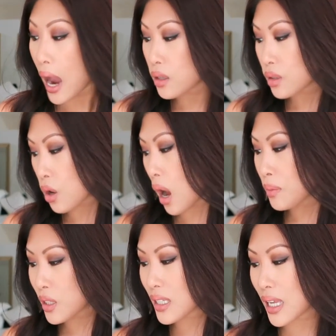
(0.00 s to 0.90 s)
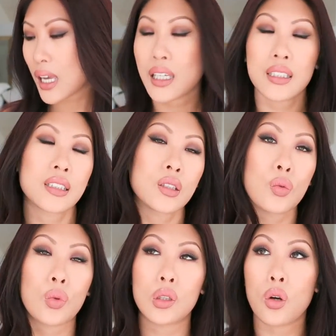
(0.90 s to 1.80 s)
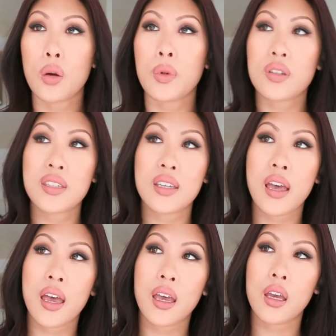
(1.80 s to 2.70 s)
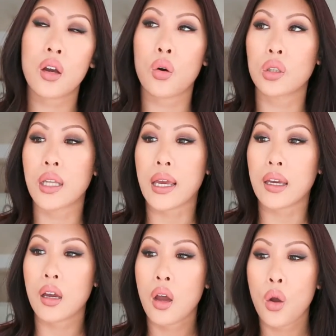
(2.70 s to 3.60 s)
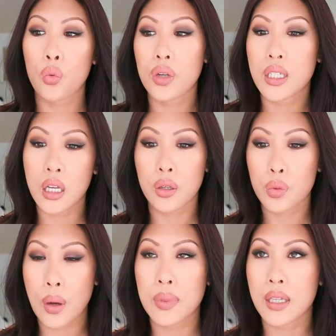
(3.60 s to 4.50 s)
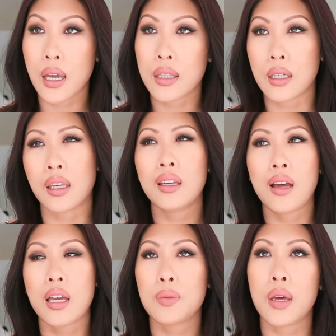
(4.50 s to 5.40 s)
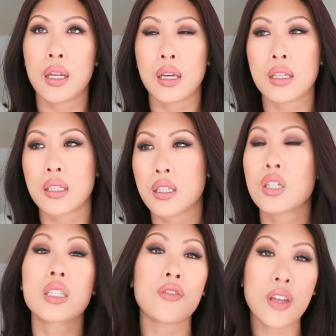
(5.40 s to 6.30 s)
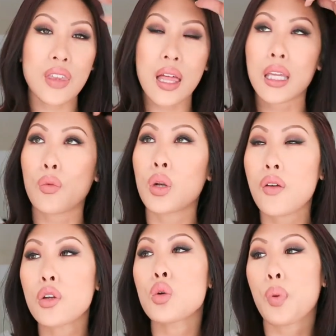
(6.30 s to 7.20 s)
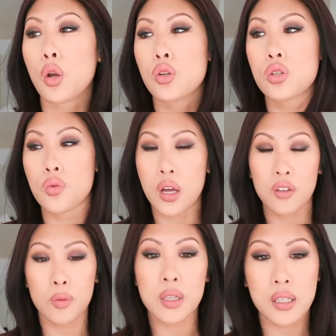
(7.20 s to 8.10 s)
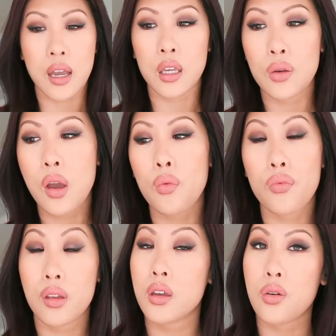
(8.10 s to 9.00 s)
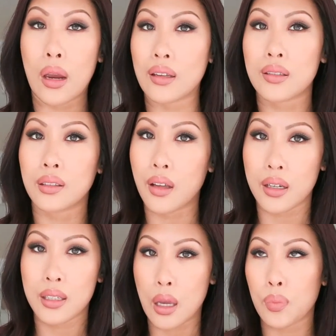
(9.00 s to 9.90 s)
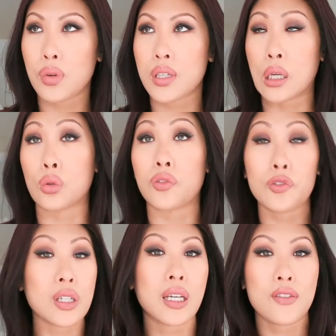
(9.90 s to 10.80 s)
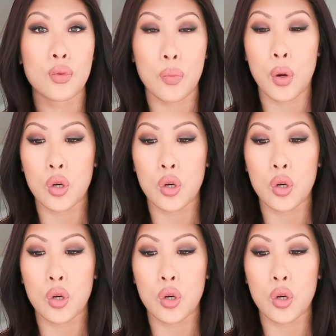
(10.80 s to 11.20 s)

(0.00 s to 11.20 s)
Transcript: I don't know. I'm just saying when Laura Mercier or like retailers websites like IT Cosmetics and just stuff like that, like whenever you purchase directly from the site, you get really great deluxe samples and or free gifts with